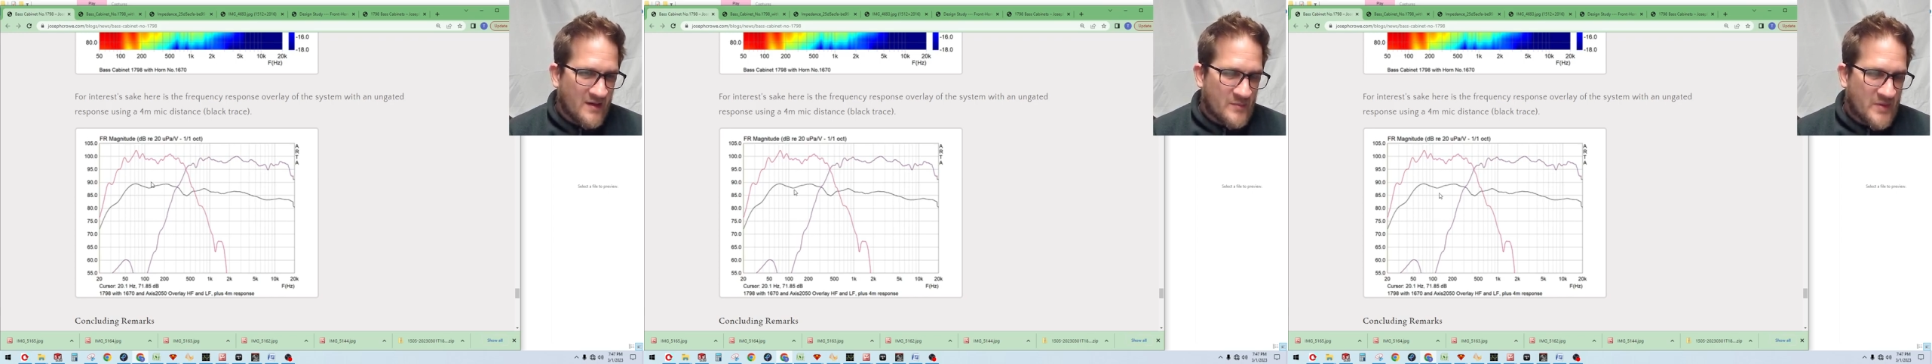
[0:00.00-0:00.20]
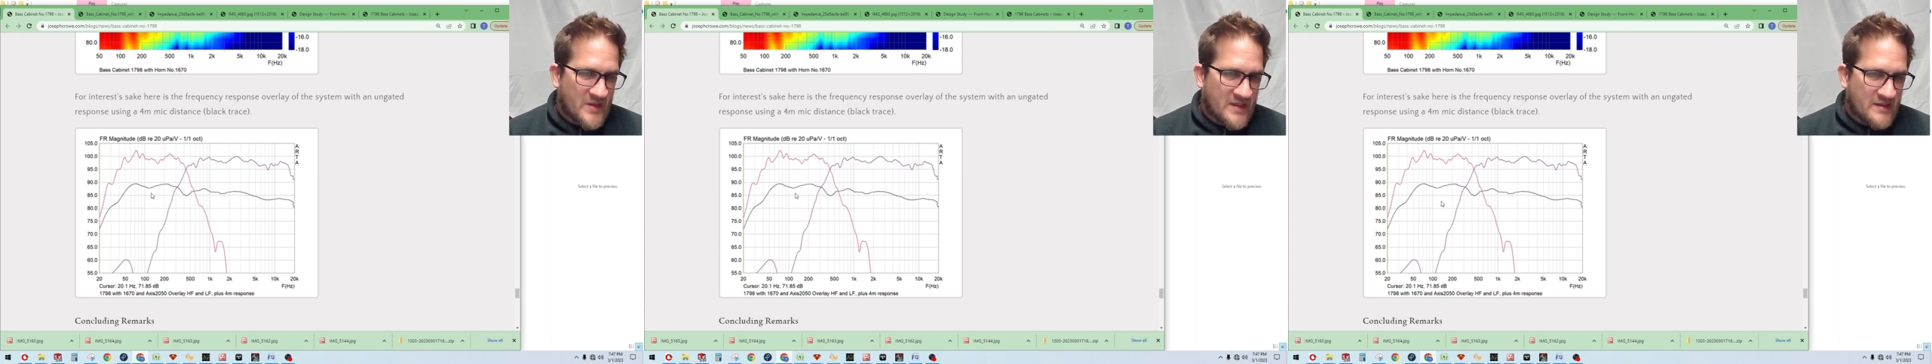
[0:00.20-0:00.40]

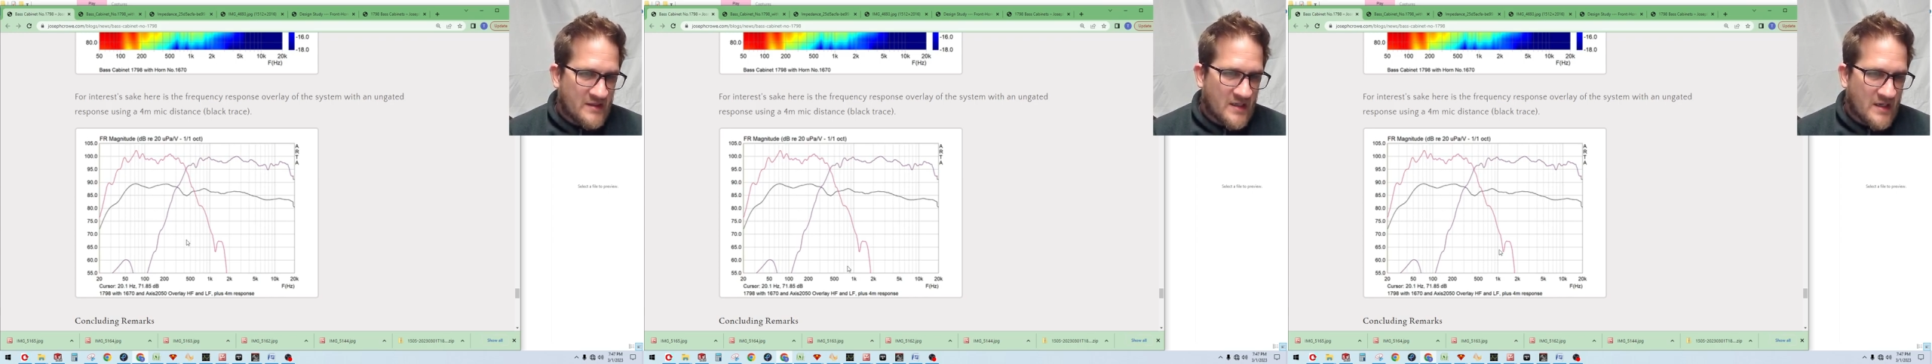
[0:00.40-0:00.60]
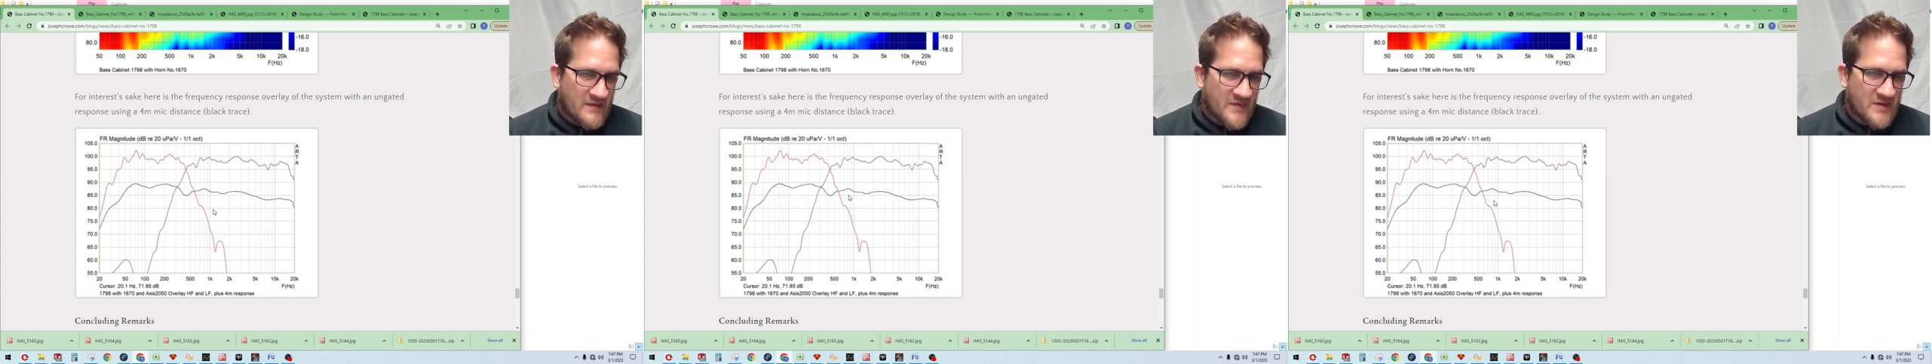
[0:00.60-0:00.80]
but
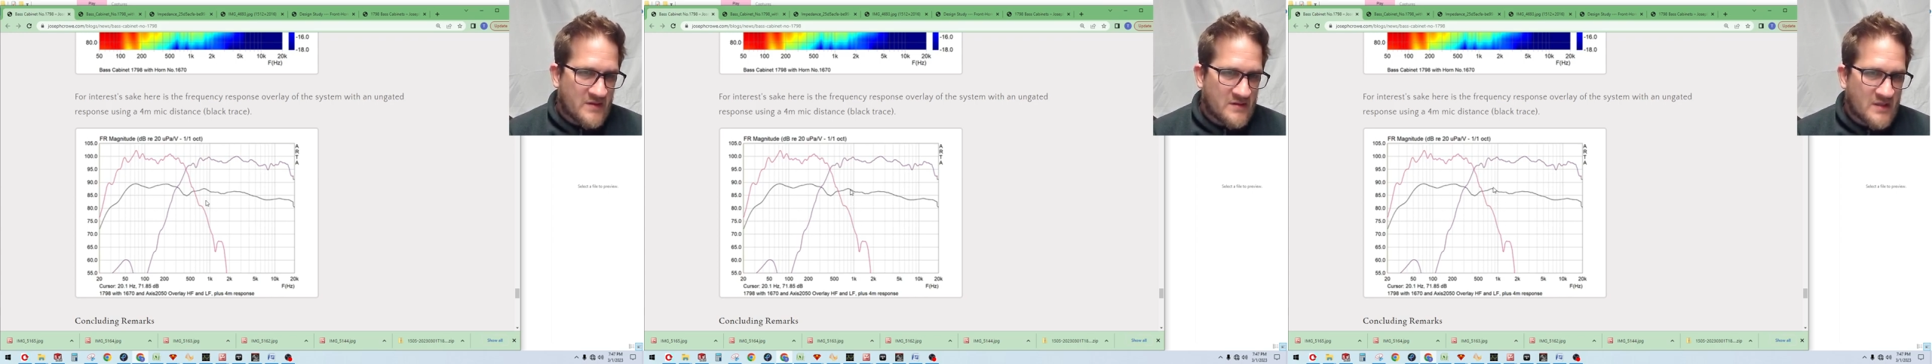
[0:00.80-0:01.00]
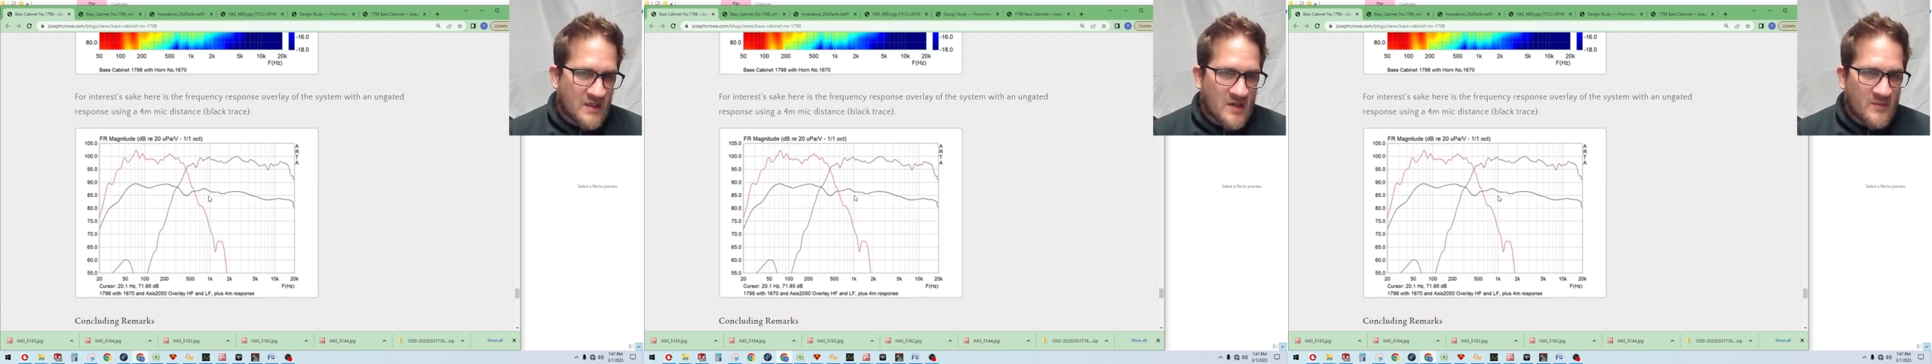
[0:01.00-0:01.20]
uh, the,
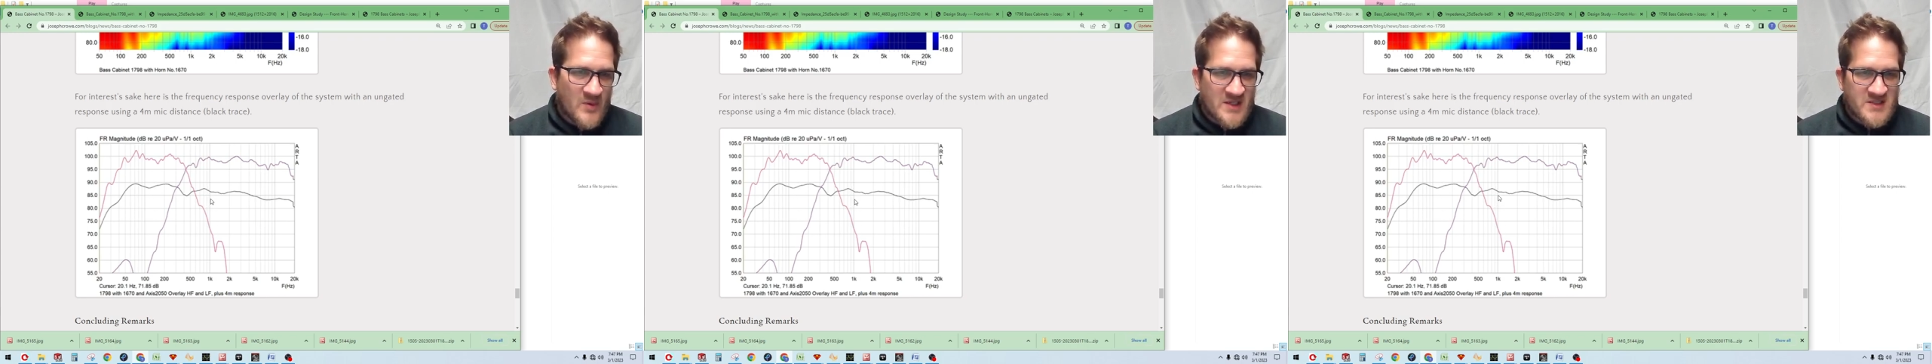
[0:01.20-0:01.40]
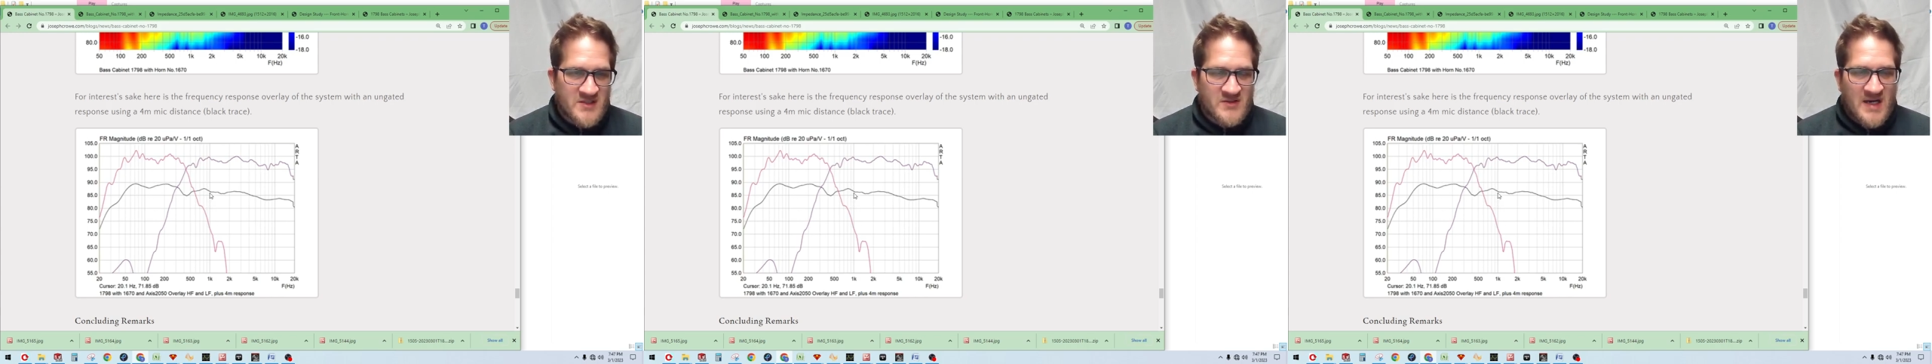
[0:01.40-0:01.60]
the
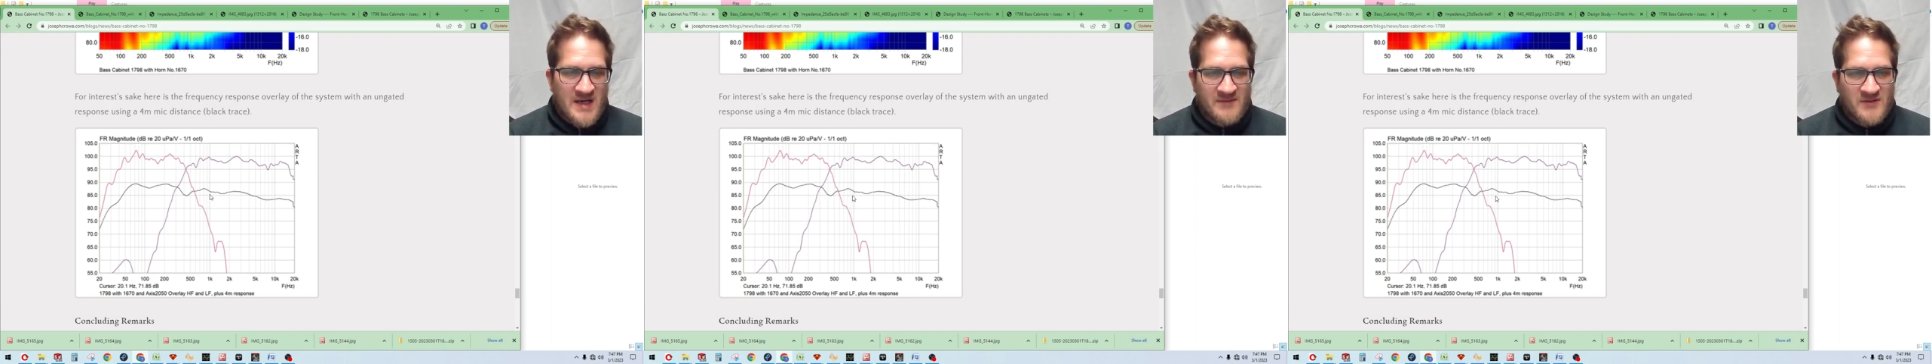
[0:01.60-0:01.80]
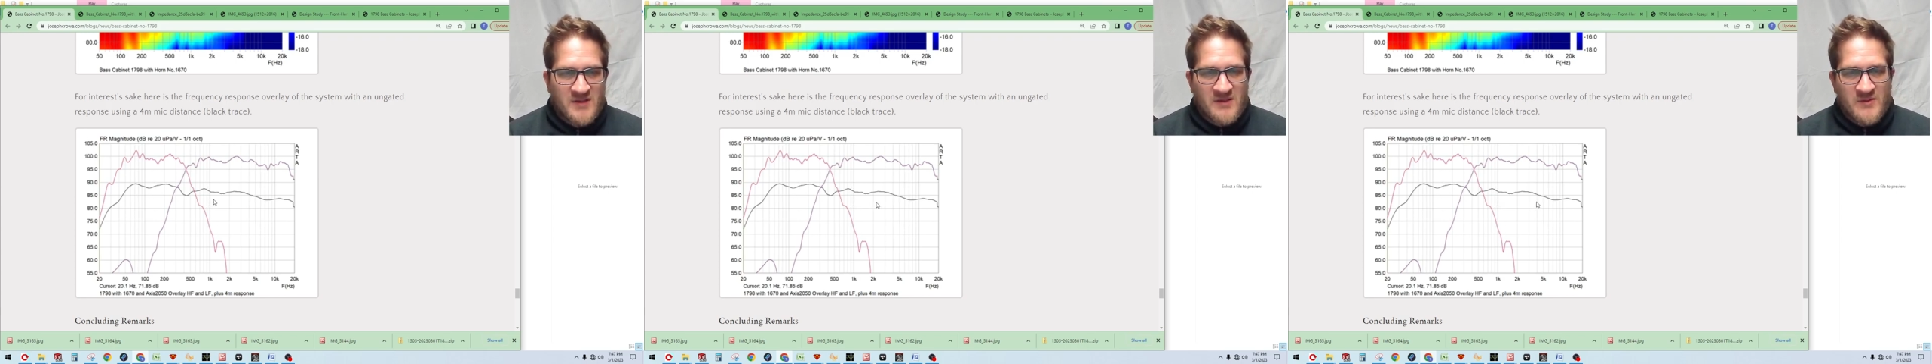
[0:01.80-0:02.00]
compression
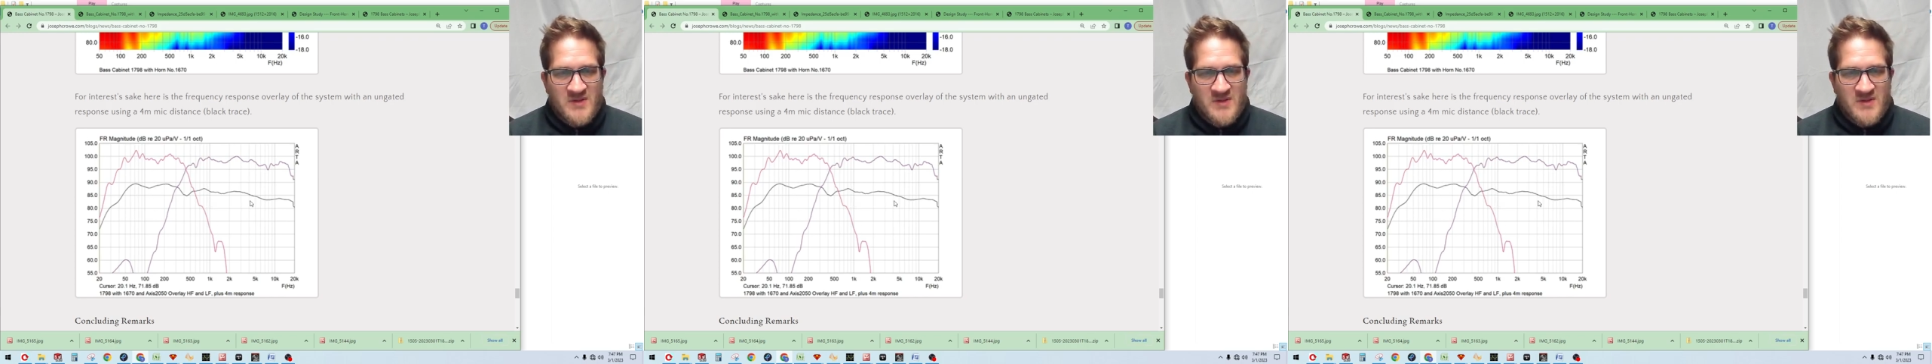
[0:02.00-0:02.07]
driver that